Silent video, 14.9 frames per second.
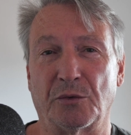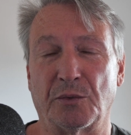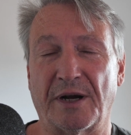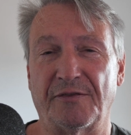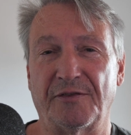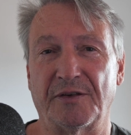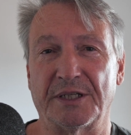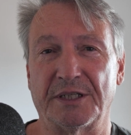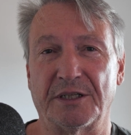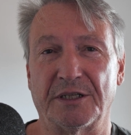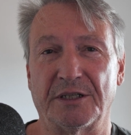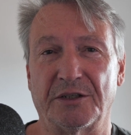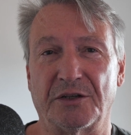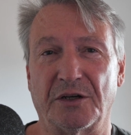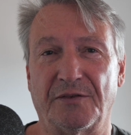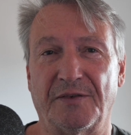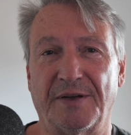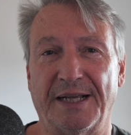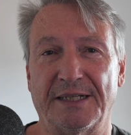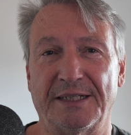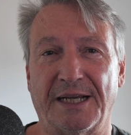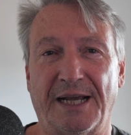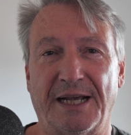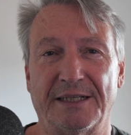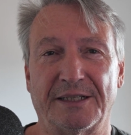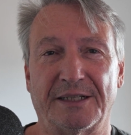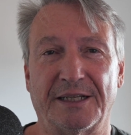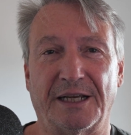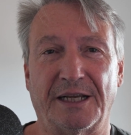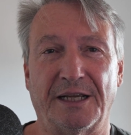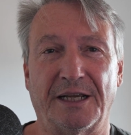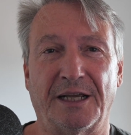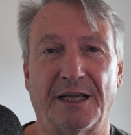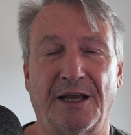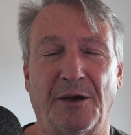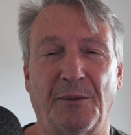references are fantastic,